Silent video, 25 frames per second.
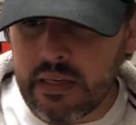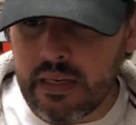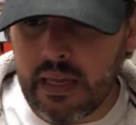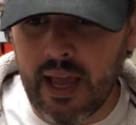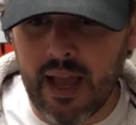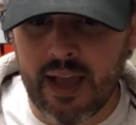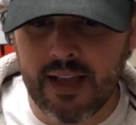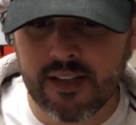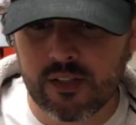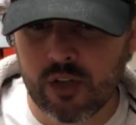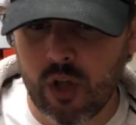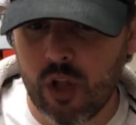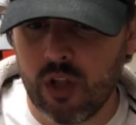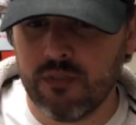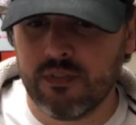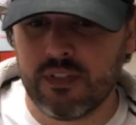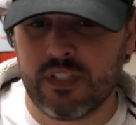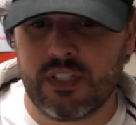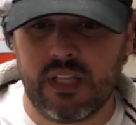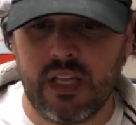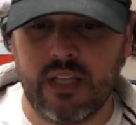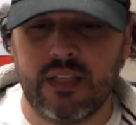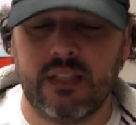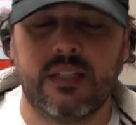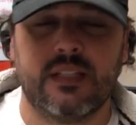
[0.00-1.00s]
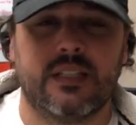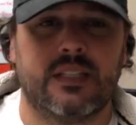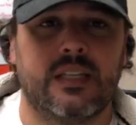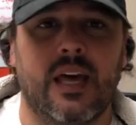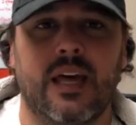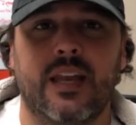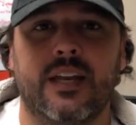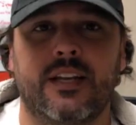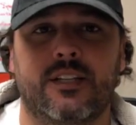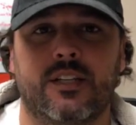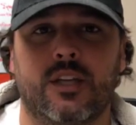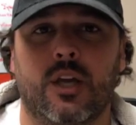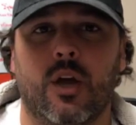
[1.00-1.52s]
has all of a sudden
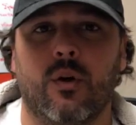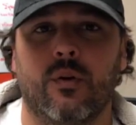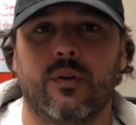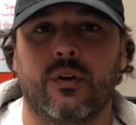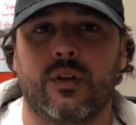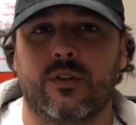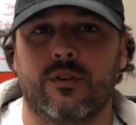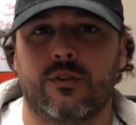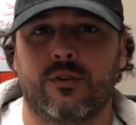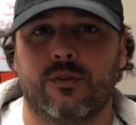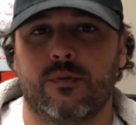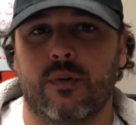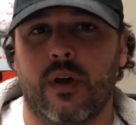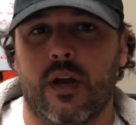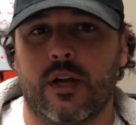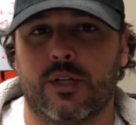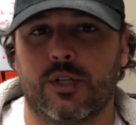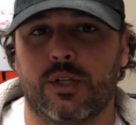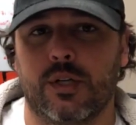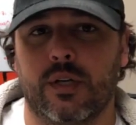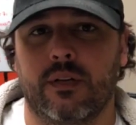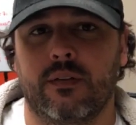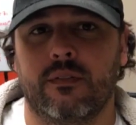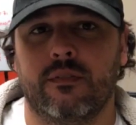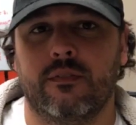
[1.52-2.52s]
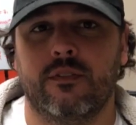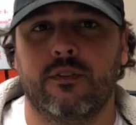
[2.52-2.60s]
decided to go another direction.